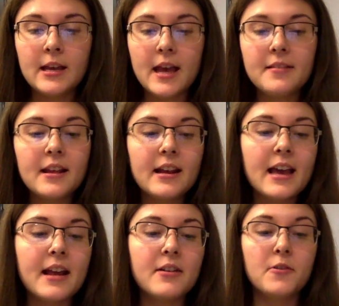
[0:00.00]
and then I
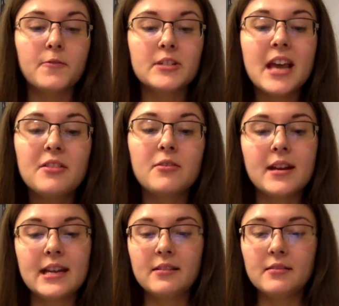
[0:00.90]
had her for 10th
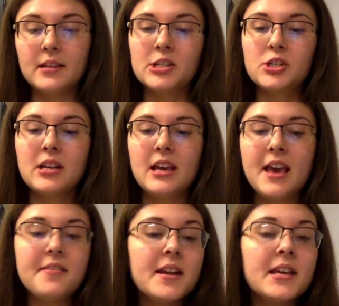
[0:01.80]
grade English,
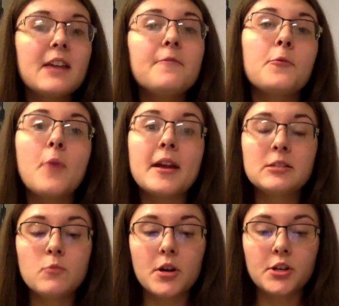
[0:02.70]
and then again for
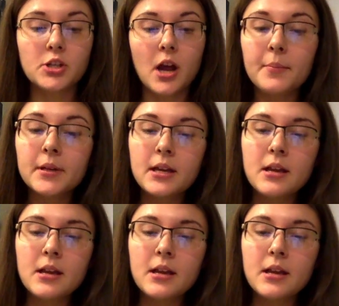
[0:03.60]
writing workshop.